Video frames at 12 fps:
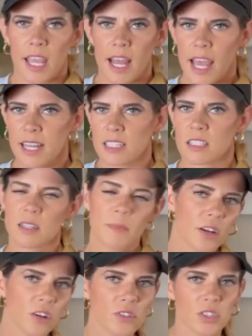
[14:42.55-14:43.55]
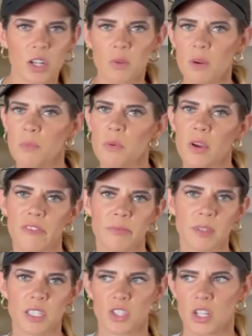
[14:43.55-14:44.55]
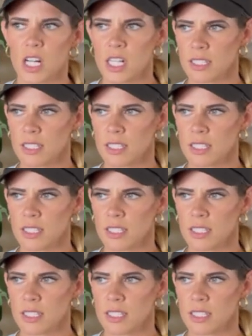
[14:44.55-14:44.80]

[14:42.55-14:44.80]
I had a stomach ulcer at one point from the stress.